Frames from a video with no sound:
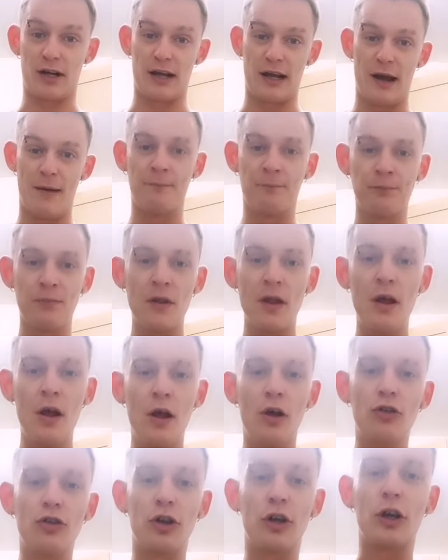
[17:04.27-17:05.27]
how we cook it,
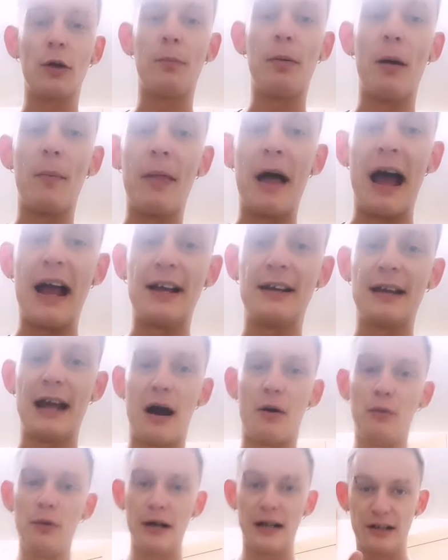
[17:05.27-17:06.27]
yeah? So you're going to
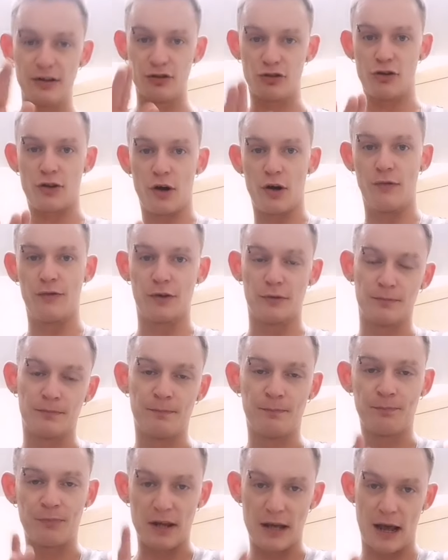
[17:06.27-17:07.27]
pop that in now,
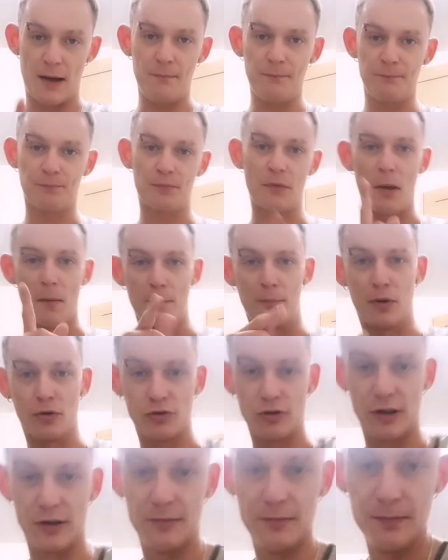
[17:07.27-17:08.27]
into the oven,
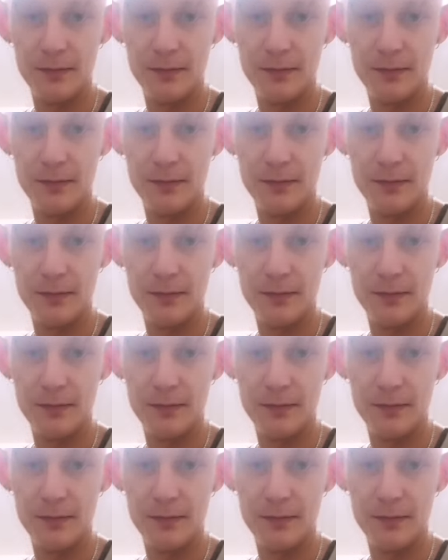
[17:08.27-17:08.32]
yeah?